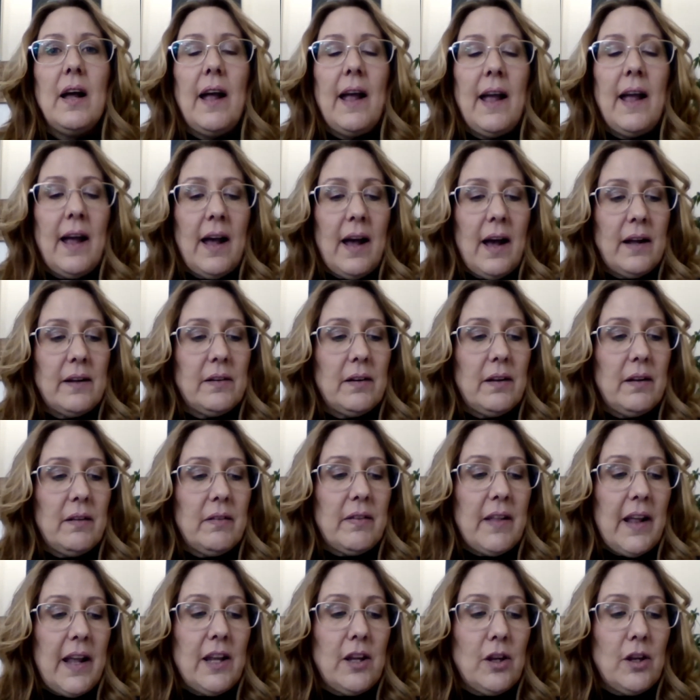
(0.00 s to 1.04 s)
and
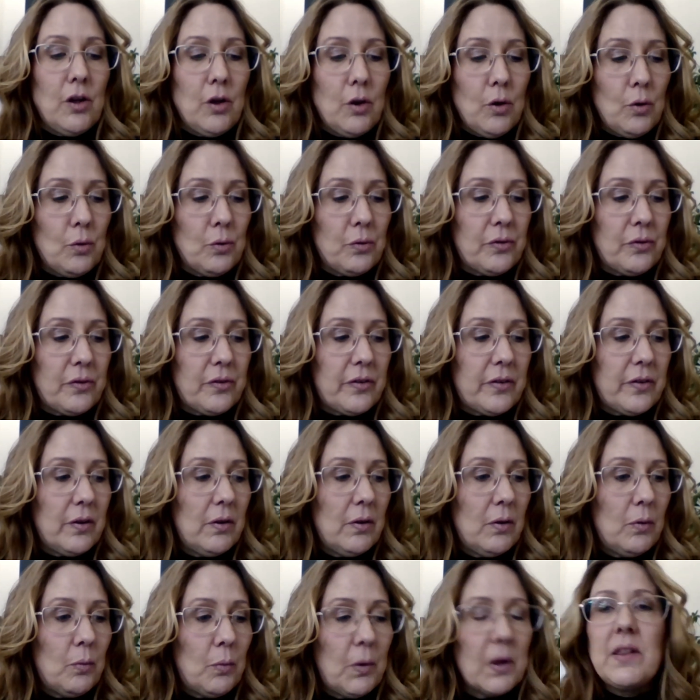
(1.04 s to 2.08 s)
they use
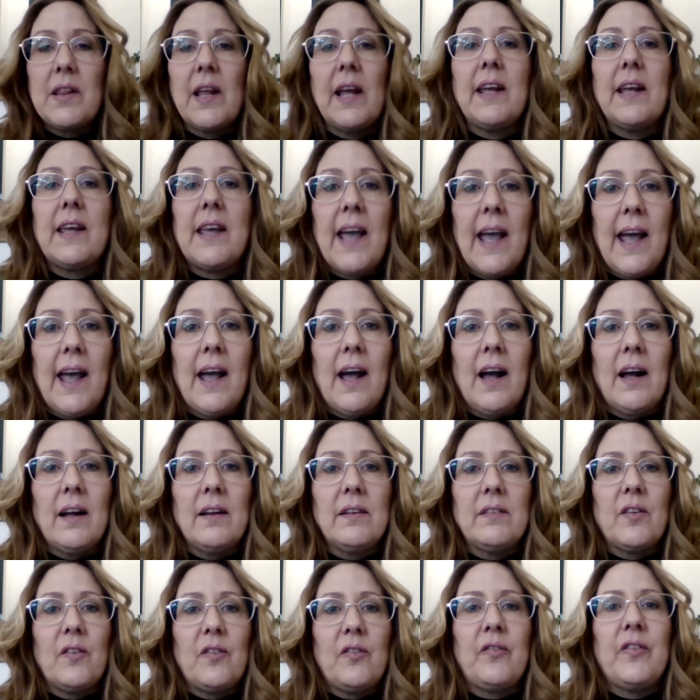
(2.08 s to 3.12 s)
what they
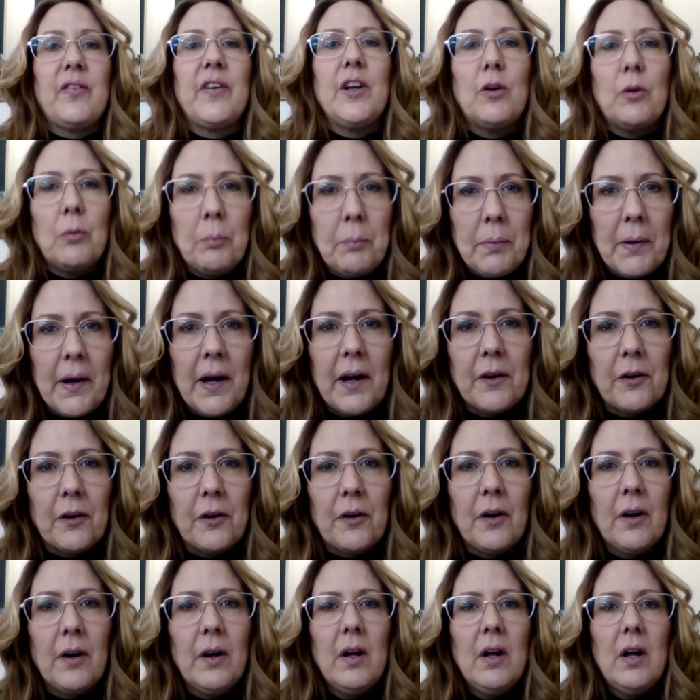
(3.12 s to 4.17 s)
can to feel
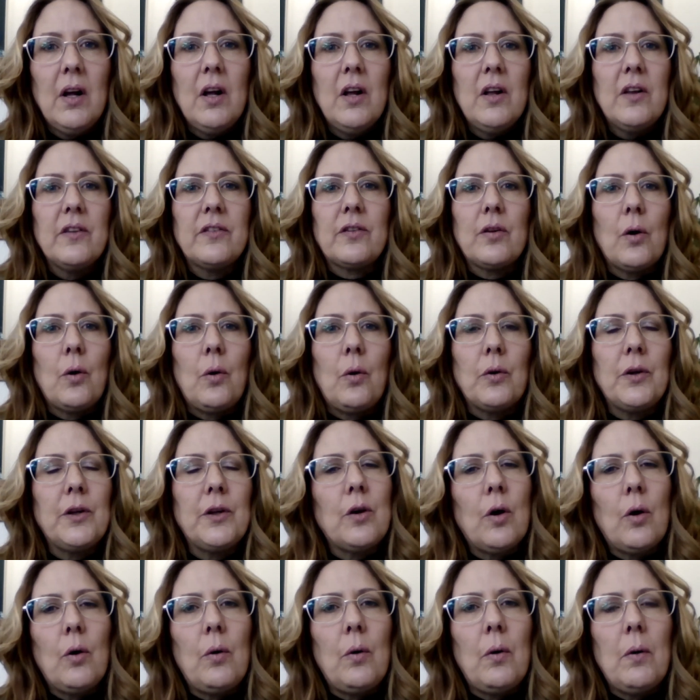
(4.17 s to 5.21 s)
better so you
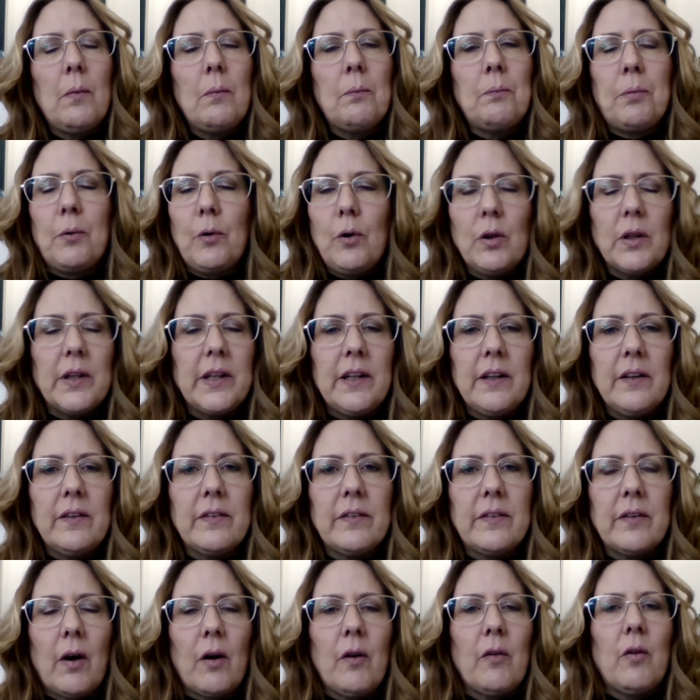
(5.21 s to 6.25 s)
know
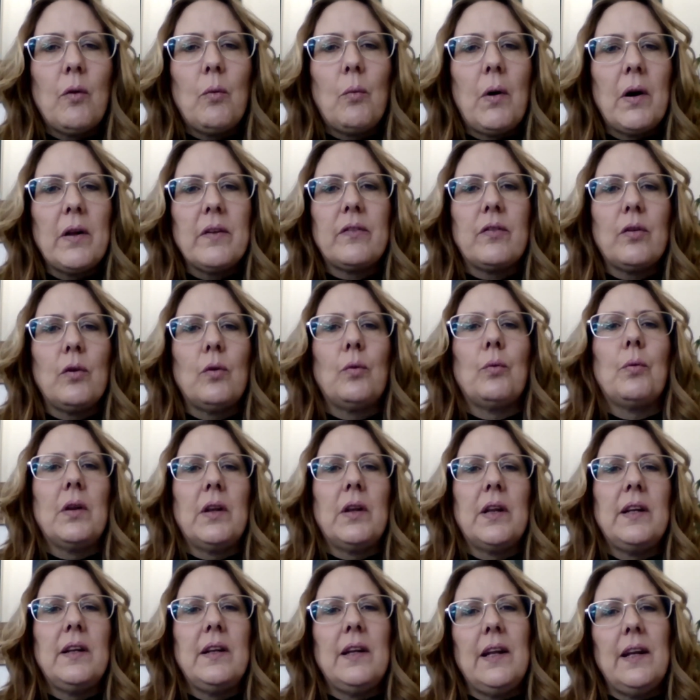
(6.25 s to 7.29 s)
bullies are the ones who
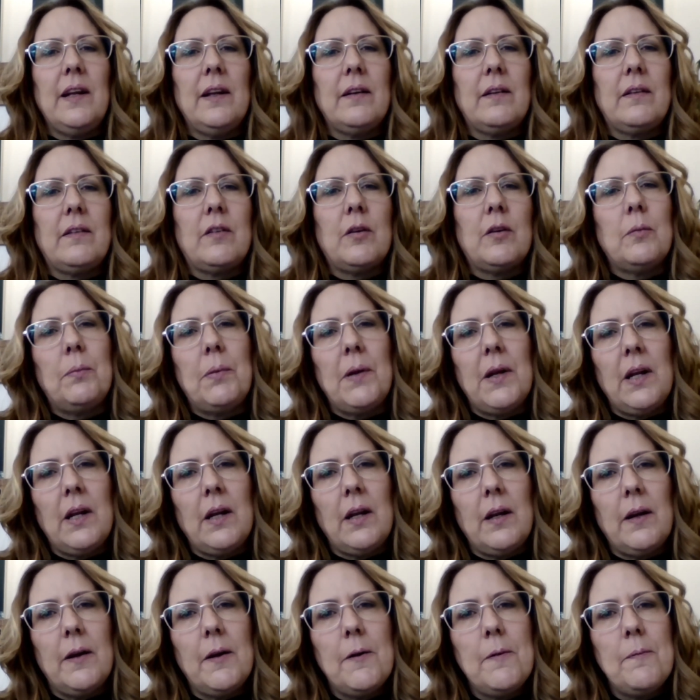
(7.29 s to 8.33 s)
really need to
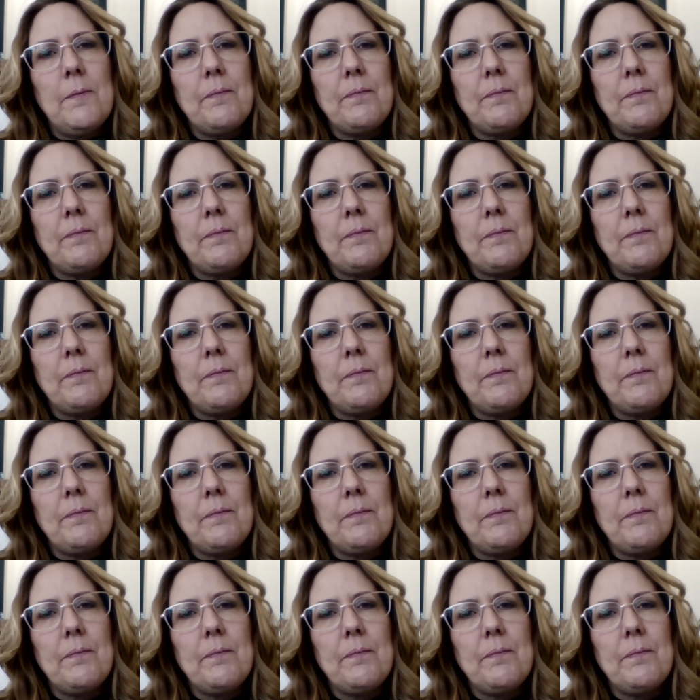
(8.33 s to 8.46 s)
be